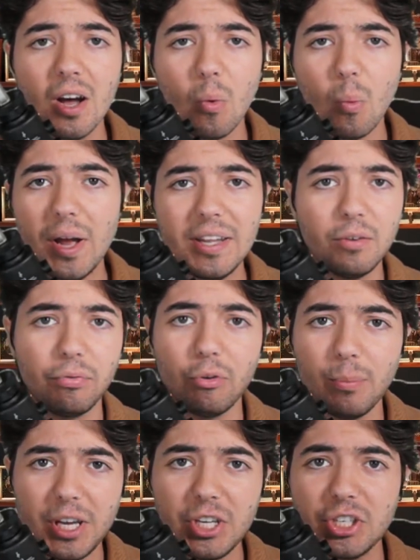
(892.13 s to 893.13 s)
when
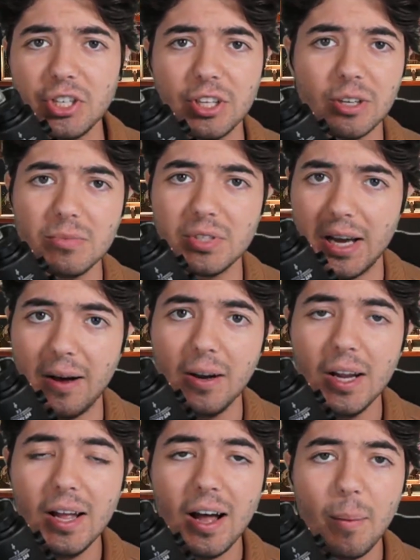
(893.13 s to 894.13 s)
information comes out
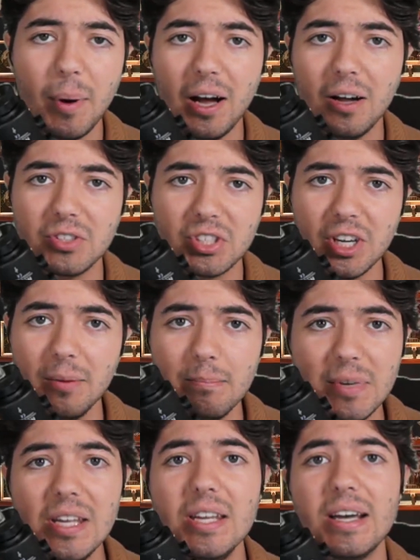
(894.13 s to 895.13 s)
about some
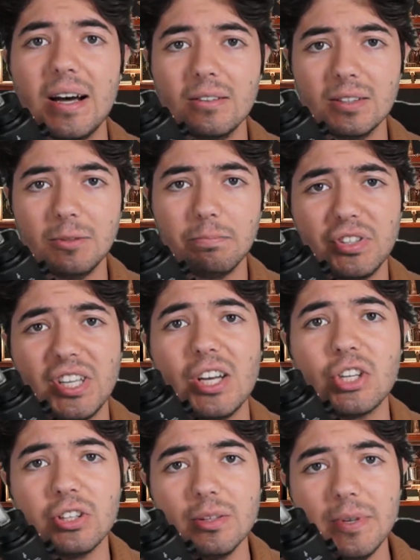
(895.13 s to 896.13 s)
media outlet
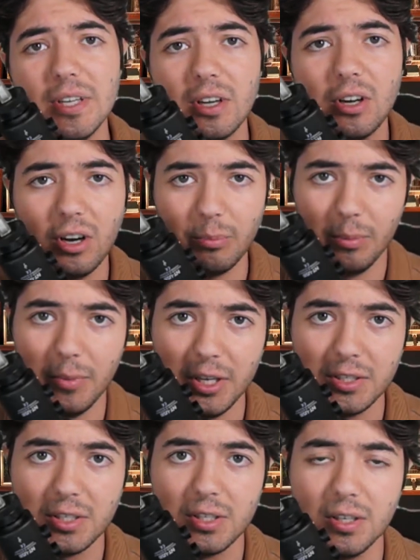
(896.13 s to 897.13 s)
potentially being
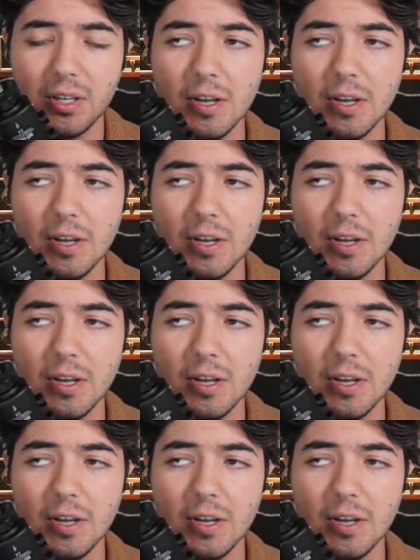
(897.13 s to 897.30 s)
compromised.